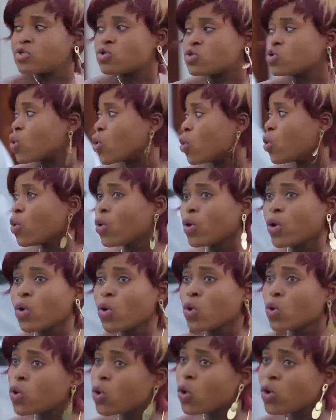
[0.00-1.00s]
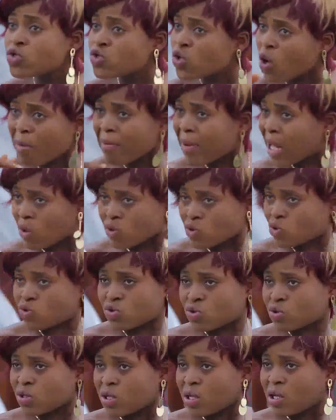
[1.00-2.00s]
me so? Close your
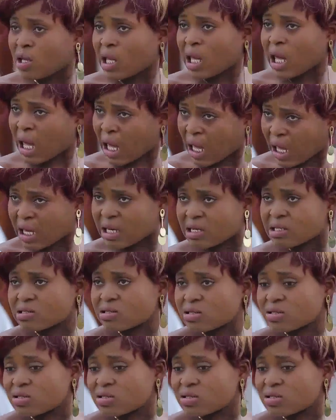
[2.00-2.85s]
mouth. Hey!